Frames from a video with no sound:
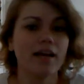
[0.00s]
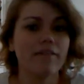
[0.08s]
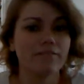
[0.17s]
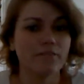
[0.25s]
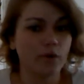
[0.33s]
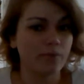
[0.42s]

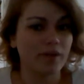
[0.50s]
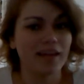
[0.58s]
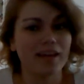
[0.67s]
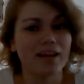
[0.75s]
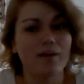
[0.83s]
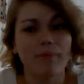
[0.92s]
for
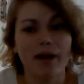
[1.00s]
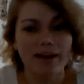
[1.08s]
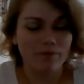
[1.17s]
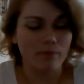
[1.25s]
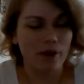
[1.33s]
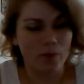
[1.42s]
me,
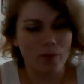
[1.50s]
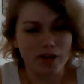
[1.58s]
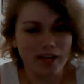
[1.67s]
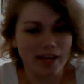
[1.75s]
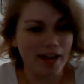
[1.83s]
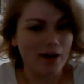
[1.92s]
my
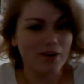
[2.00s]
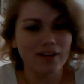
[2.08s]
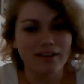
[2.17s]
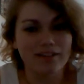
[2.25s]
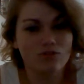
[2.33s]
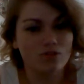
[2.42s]
working out
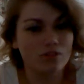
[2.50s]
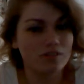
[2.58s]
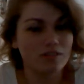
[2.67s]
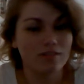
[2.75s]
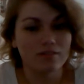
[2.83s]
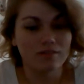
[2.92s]

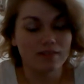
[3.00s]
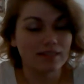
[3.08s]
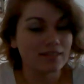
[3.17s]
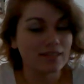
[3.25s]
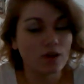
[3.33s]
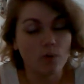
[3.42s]
is
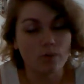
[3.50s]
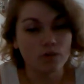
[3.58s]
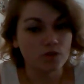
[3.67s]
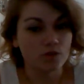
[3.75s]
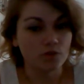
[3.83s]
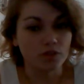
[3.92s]
that's like
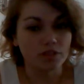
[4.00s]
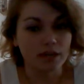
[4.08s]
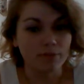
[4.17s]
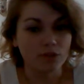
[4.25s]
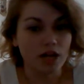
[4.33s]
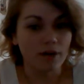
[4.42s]
almost a
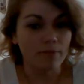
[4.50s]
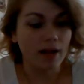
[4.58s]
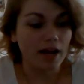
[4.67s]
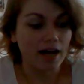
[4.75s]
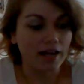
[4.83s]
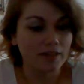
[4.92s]
full-time job.
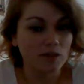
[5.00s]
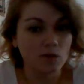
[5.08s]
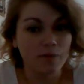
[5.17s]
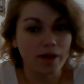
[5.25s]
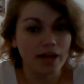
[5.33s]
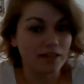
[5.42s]
I
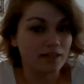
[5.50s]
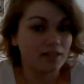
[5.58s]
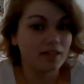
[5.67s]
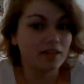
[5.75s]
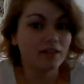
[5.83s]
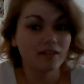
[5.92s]
spend,
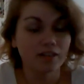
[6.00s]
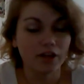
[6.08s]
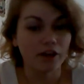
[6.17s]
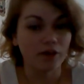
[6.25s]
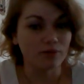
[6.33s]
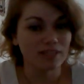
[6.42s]

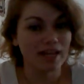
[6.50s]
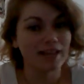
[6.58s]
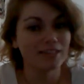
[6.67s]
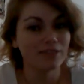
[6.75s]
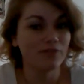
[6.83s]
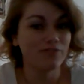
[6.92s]

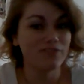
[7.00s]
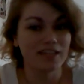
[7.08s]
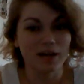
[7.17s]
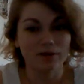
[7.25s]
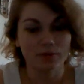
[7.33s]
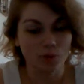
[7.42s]
10 to 15
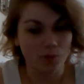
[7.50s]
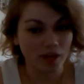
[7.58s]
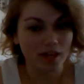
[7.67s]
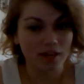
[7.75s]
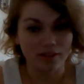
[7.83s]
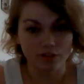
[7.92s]
hours a
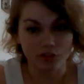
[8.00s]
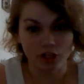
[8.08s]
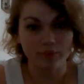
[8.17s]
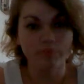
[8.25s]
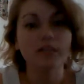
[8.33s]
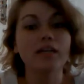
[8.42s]
week in the gym.